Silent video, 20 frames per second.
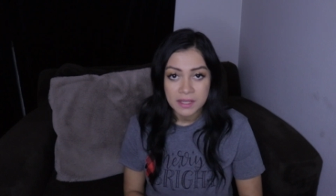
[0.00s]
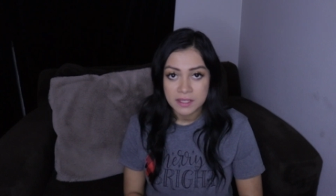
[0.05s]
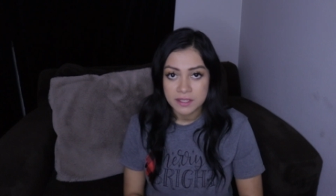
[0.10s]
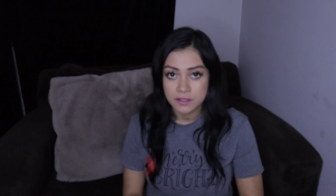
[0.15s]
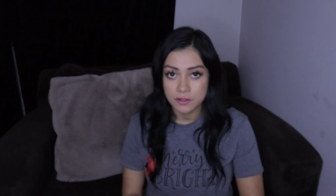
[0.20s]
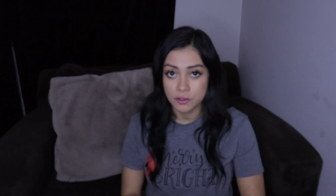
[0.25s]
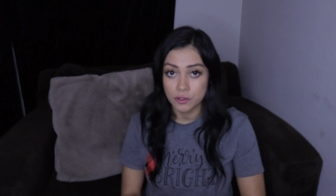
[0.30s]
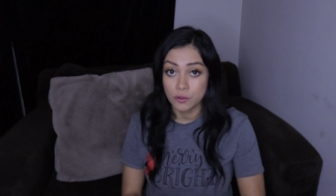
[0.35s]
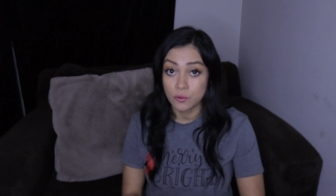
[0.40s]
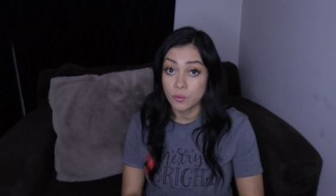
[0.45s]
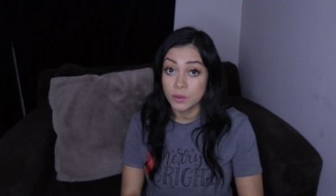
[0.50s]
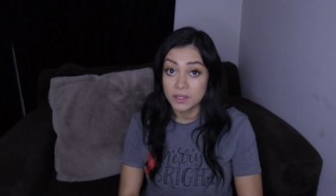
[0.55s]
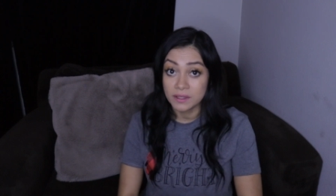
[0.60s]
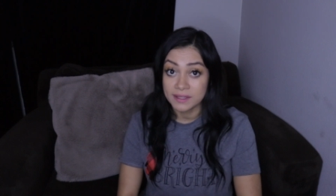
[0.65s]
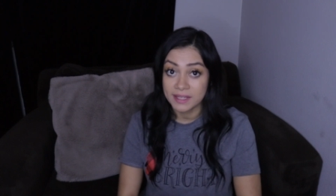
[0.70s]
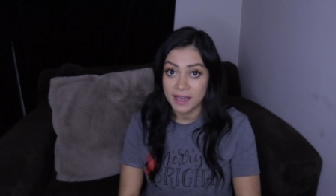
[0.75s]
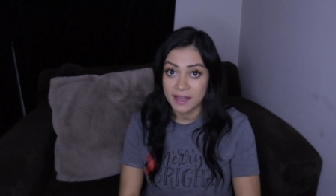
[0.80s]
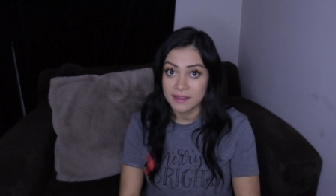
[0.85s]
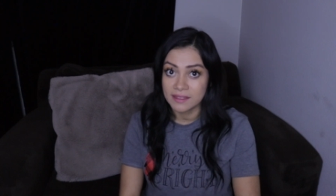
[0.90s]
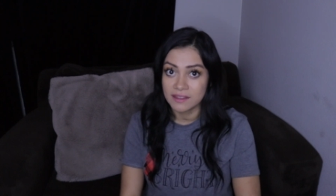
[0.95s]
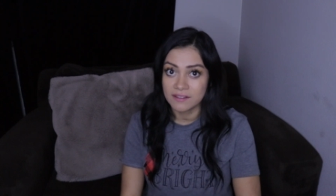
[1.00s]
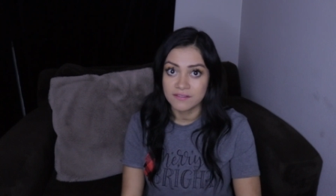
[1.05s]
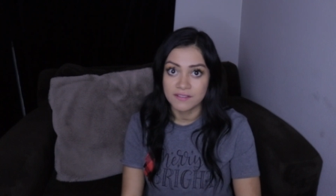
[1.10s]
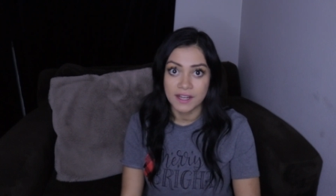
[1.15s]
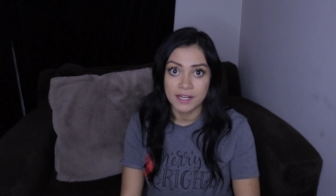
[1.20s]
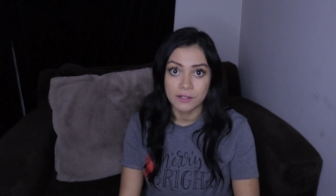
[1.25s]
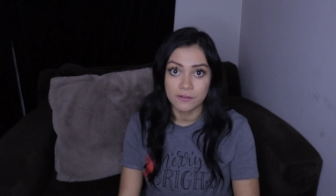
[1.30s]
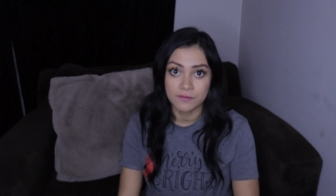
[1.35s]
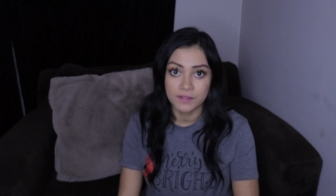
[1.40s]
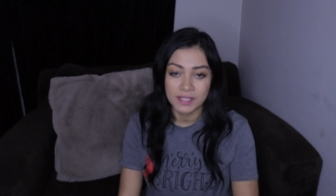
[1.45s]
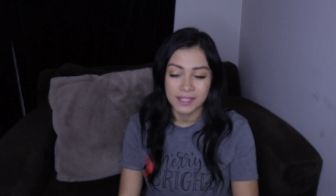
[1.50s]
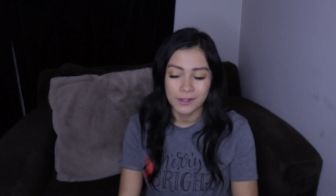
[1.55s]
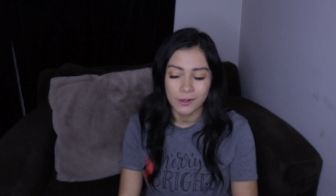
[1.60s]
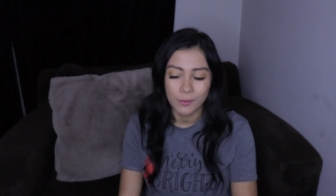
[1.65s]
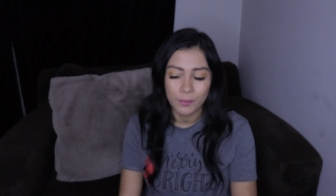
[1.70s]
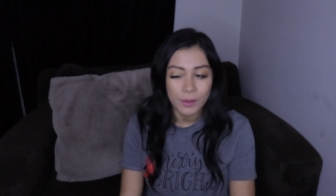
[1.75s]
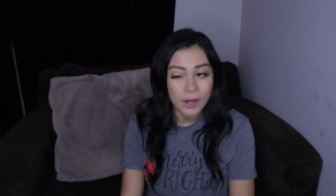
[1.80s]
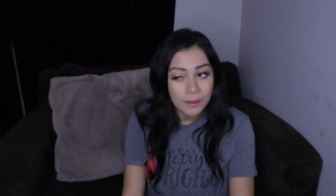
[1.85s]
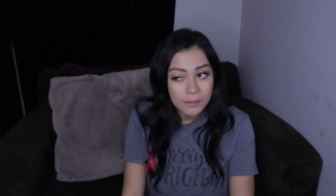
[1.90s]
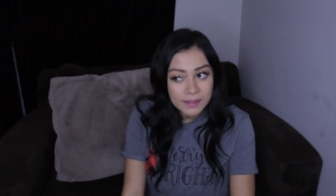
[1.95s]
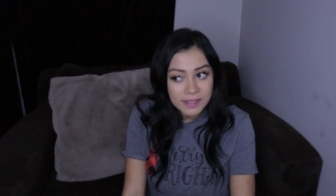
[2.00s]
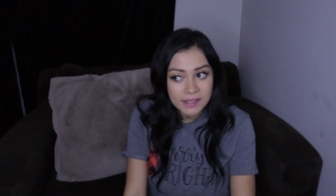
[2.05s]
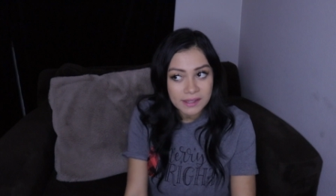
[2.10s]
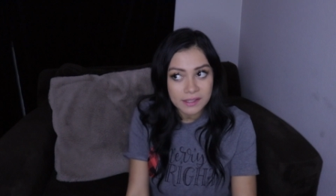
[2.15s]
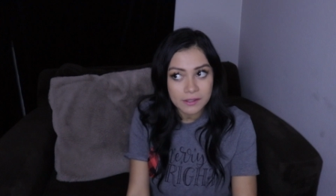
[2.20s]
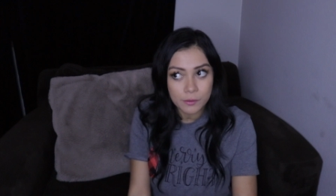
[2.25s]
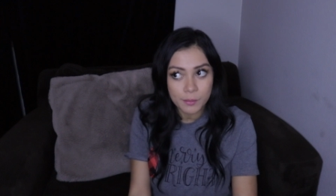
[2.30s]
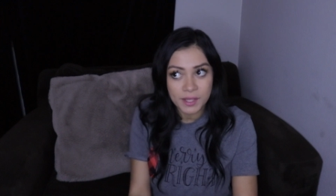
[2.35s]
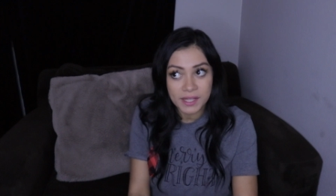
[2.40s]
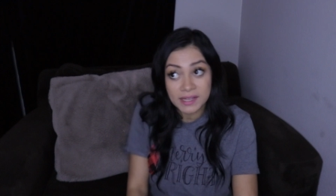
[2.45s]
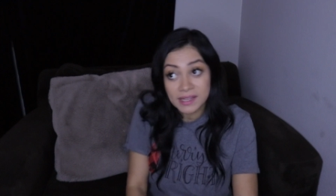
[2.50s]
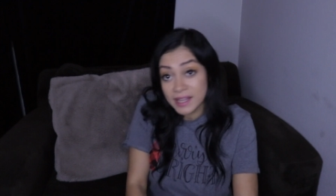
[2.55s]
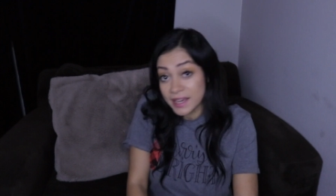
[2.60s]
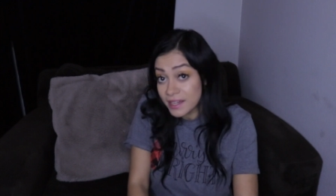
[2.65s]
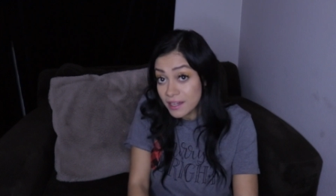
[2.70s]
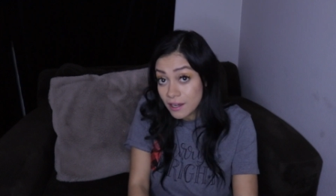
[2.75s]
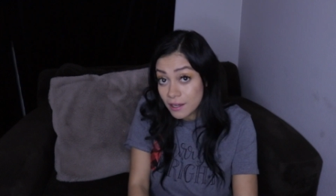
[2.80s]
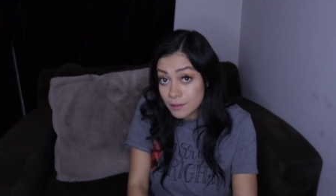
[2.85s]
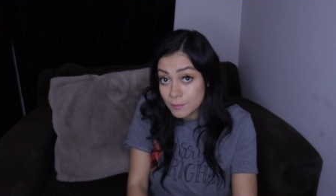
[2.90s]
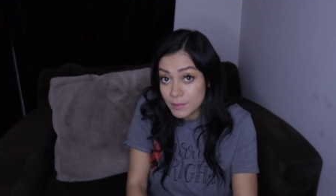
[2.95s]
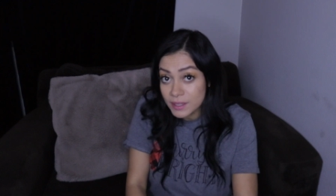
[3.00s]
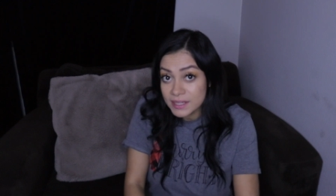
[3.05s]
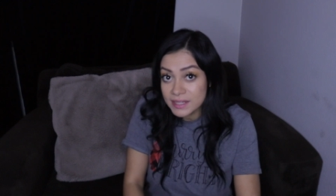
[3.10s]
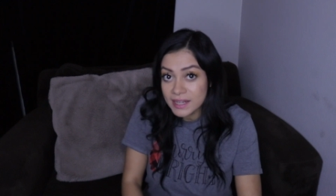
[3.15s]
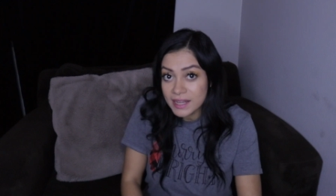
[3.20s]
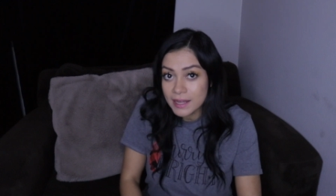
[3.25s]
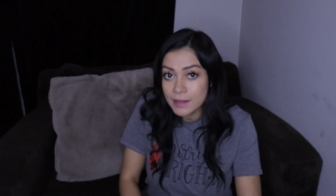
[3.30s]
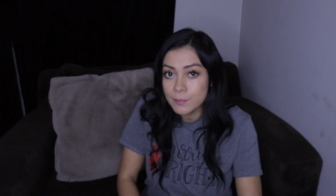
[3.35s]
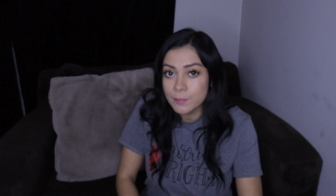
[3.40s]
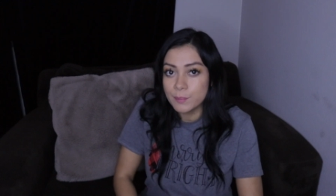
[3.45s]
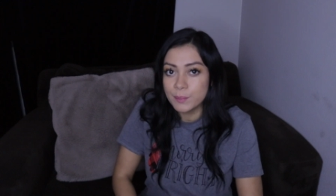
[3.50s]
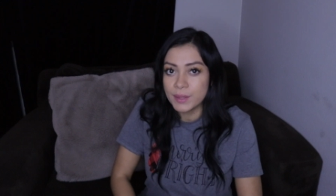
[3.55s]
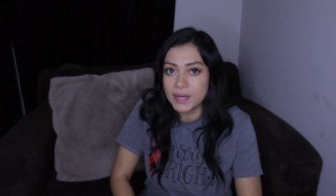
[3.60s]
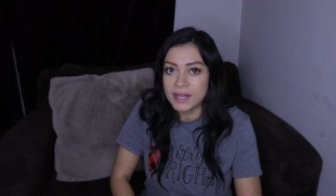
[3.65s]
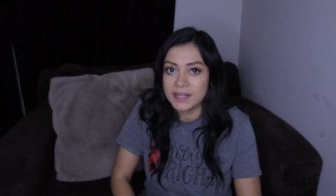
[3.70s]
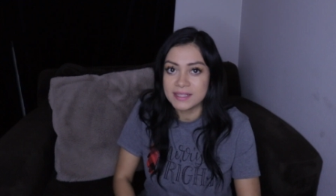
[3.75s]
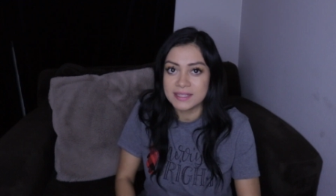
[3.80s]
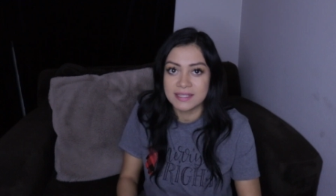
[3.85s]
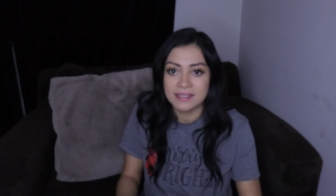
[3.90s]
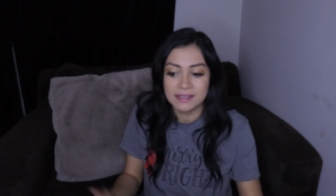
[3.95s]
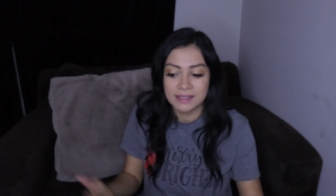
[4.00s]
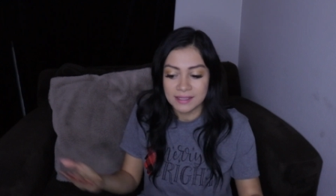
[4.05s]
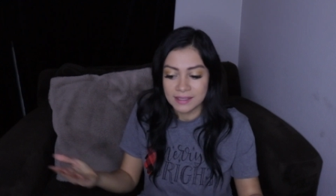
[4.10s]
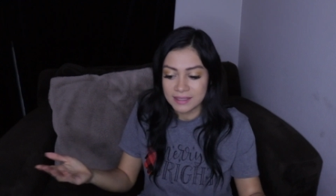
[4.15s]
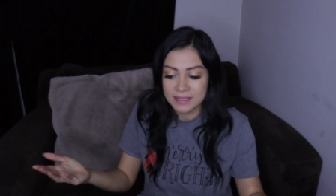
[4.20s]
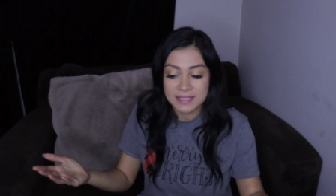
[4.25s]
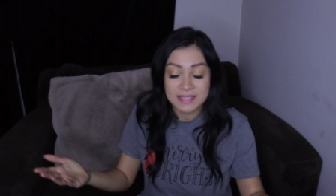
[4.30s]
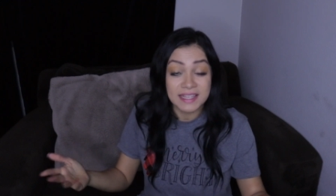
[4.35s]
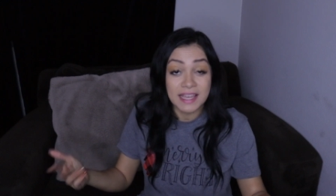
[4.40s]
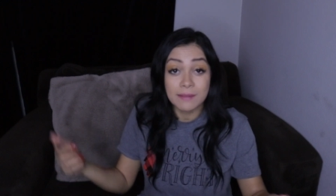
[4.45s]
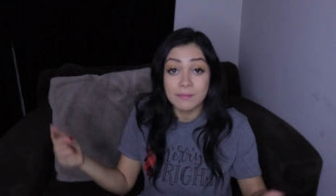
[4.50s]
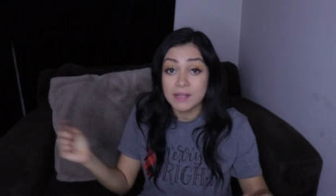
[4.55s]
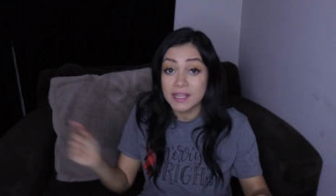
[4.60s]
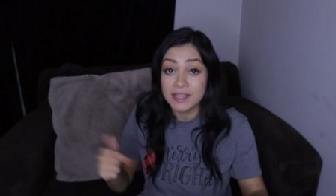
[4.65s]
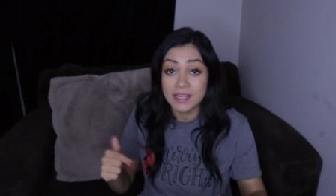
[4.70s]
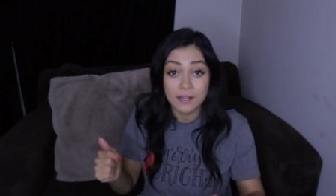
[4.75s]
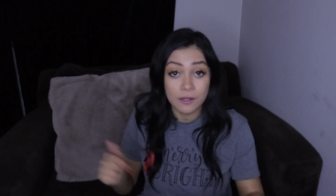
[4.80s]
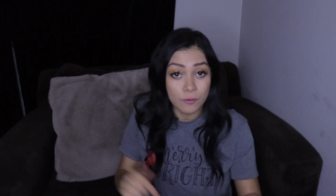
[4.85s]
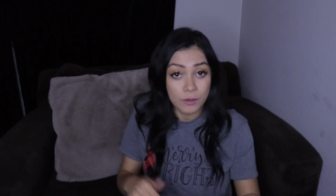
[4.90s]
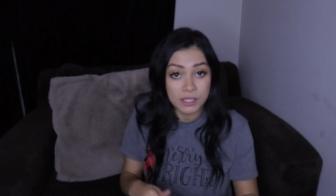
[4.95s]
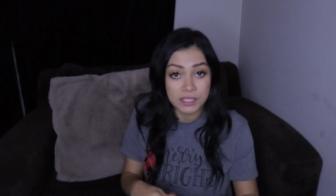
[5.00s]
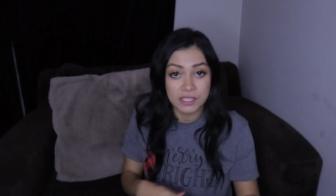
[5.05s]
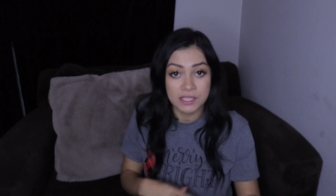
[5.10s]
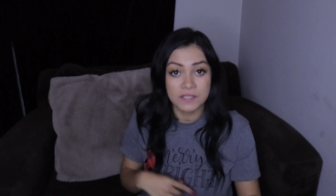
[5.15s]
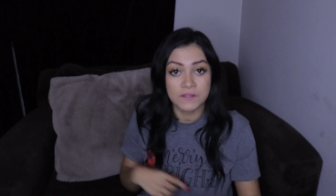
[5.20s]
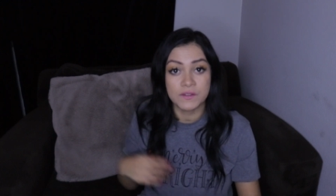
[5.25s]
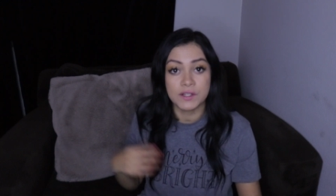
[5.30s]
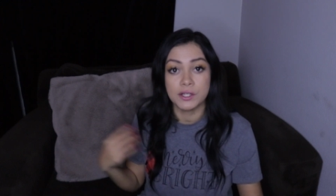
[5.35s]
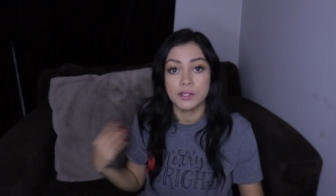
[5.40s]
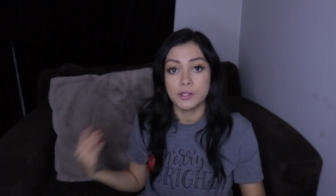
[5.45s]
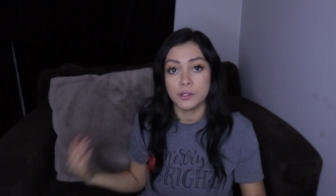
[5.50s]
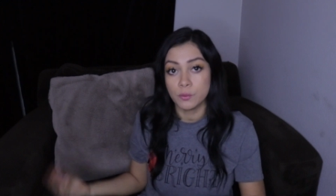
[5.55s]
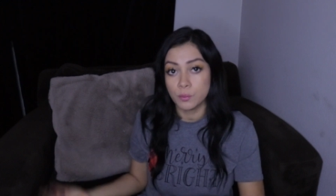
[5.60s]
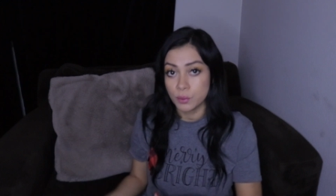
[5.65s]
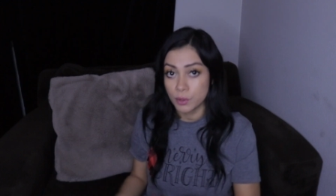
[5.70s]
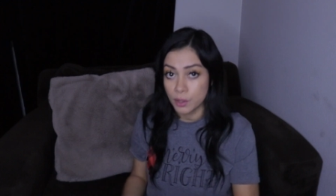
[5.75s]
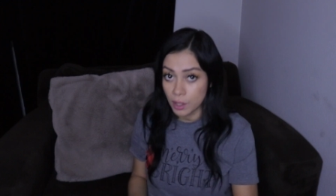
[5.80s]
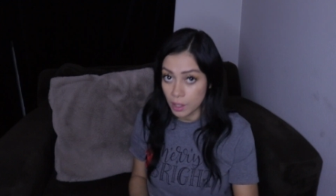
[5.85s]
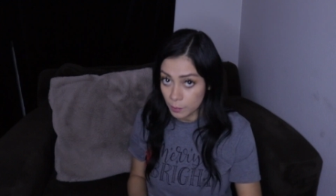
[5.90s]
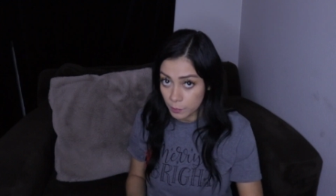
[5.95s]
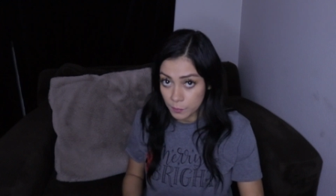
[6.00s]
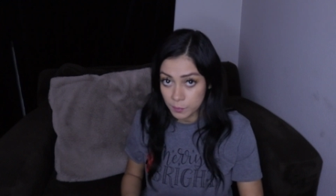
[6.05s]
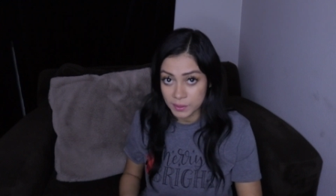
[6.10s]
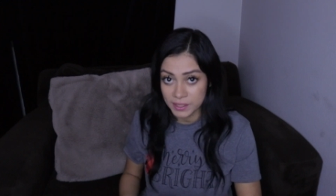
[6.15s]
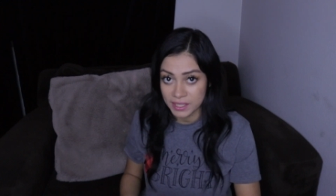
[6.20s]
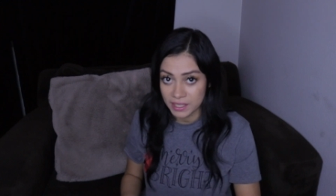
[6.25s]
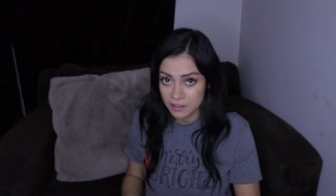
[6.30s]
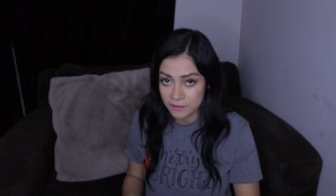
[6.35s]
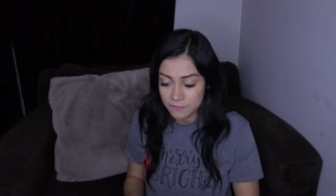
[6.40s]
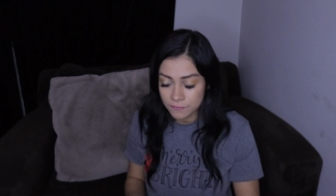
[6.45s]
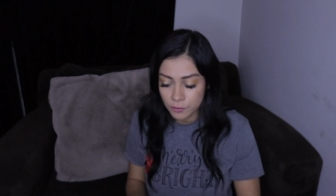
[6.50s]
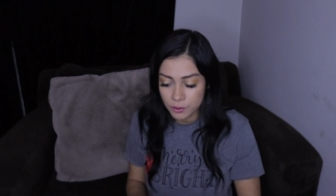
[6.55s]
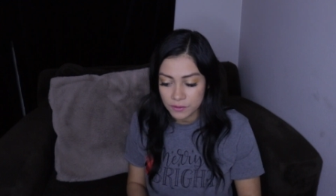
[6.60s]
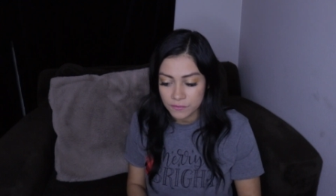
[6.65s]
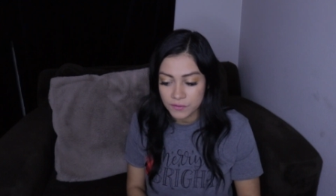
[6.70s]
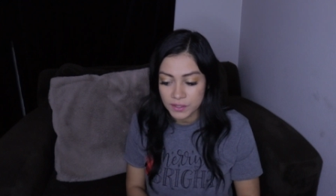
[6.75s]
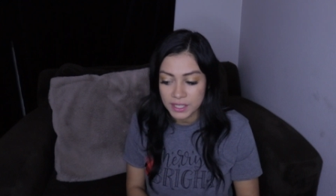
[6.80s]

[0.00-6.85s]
So you will get the final video probably a little bit late on Monday, but same day that you're watching this video, you'll probably get a 4th